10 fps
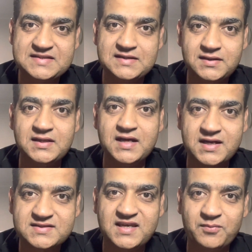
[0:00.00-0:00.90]
than the
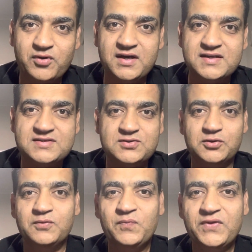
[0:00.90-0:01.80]
asking price.
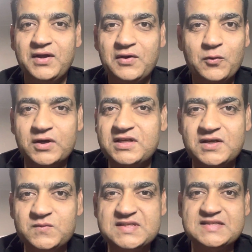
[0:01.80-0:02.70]
So what
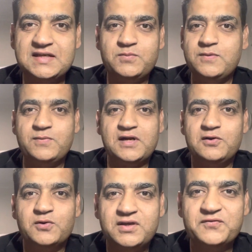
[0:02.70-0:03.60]
can we say? People are
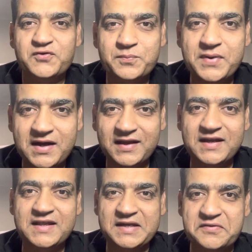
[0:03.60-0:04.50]
looking for
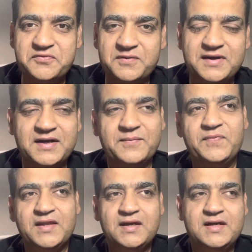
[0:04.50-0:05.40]
bargaining everywhere.
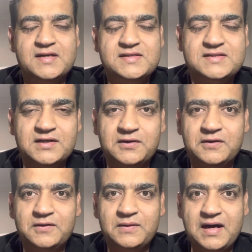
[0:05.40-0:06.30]

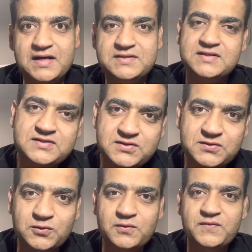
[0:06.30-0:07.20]
So I just
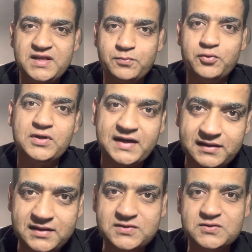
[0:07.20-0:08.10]
told very
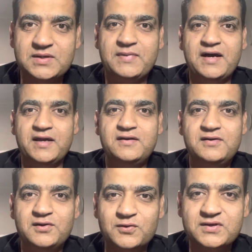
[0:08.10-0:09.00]
politely to the buyer,
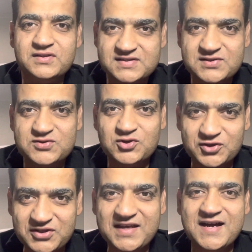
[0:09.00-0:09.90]
look, this is
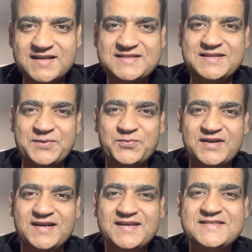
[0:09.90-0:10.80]
not the asking
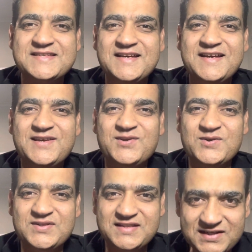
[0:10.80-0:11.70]
price. You
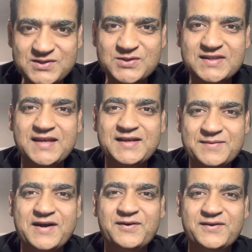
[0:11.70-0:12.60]
need to think
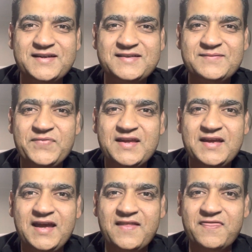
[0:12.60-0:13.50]
about it,
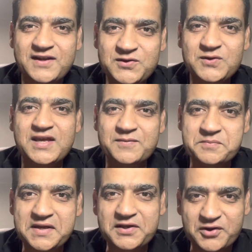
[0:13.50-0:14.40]
and then you can
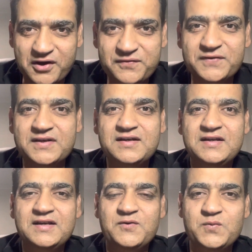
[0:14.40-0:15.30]
make an offer
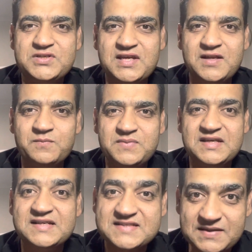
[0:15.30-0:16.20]
which can be
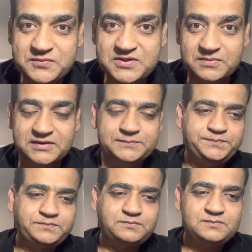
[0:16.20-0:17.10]
acceptable.
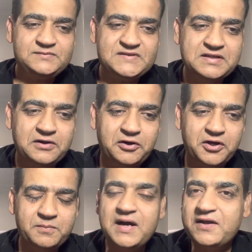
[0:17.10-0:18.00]

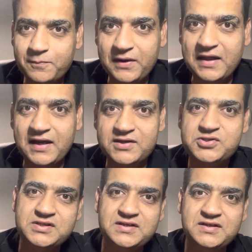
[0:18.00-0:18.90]
On my reply,
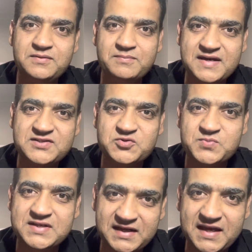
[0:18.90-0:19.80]
she messaged
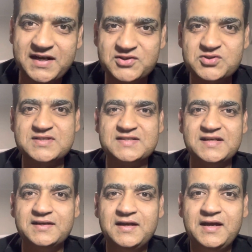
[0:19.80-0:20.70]
me again and she
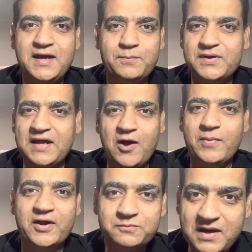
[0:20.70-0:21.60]
said, but how
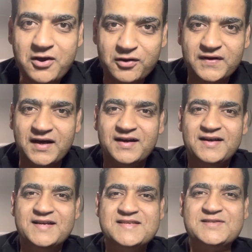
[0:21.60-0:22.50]
about my offer?
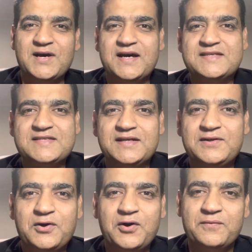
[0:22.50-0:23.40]
So I
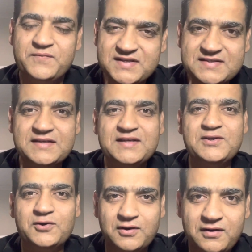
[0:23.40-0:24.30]
said, obviously
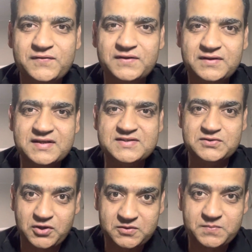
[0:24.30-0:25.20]
your offer is
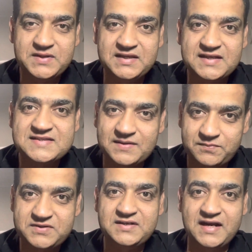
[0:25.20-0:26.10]
not being
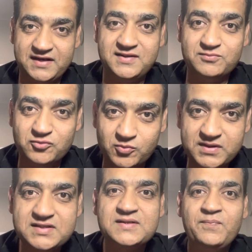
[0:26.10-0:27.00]
accepted at the
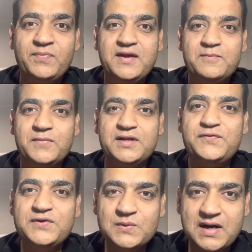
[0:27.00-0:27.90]
moment, but
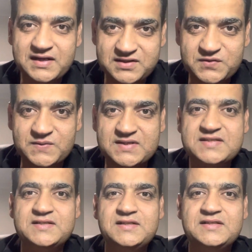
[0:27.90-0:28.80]
if you are
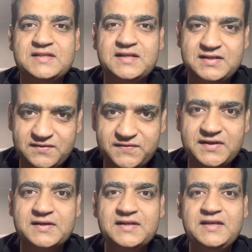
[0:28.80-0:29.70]
interested, then
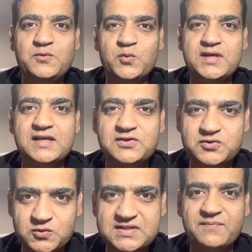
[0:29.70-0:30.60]
definitely we can
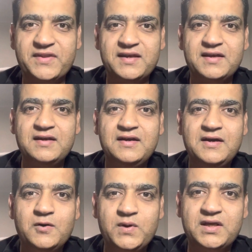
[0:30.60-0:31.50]
do something.
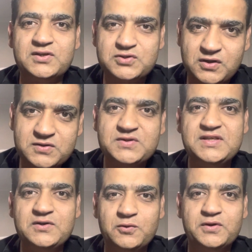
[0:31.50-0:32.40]
We can talk to
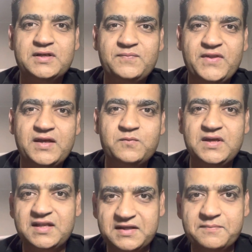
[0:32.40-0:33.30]
the owner and we
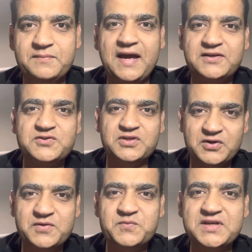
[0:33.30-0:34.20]
can come back to
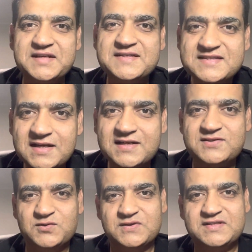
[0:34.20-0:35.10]
you and we can discuss
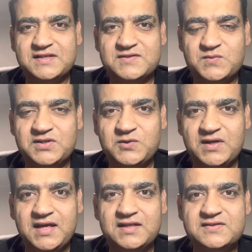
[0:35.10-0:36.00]
those things with you
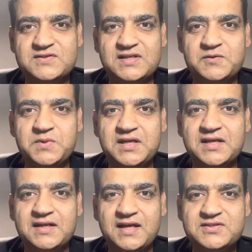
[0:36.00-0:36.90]
again so that we
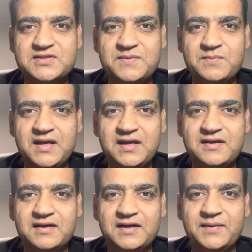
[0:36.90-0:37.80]
can actually
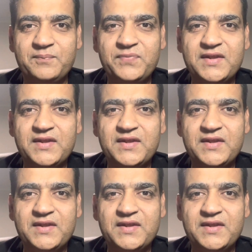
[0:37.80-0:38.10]
make a